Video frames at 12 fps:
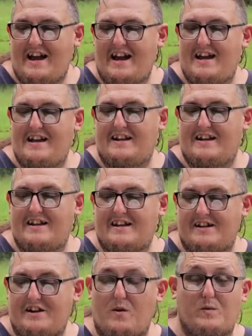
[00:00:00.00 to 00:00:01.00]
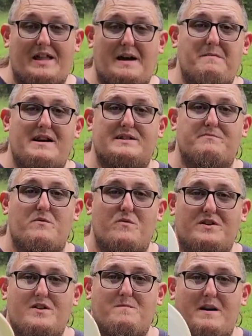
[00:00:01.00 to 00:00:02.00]
And you know what that makes me
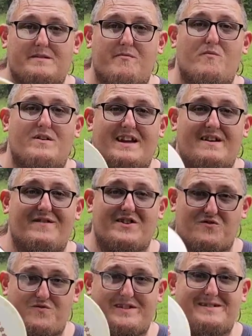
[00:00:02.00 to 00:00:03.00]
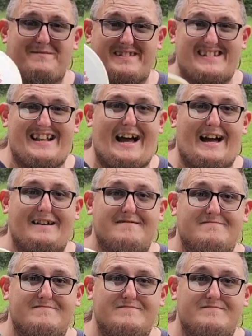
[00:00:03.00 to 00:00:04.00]
want to do? It makes me want to give it a Christmas dye.
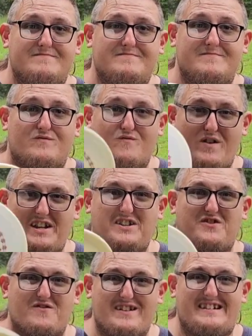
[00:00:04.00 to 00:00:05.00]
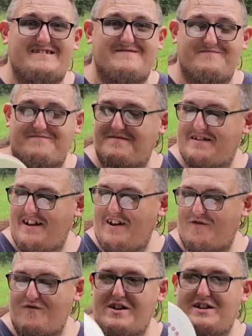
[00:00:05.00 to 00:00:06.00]
Red and green.
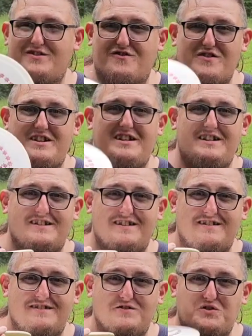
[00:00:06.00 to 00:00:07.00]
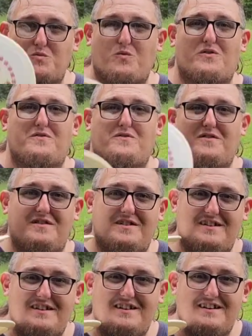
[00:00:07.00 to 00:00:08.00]
Red and green swirl.
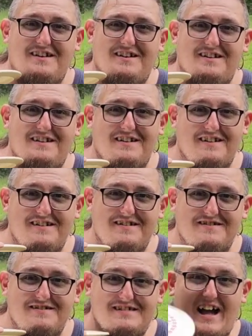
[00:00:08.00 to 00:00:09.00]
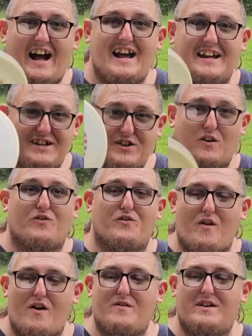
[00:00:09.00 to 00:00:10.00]
Dye it and go
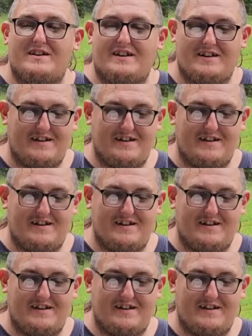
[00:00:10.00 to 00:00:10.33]
throw it.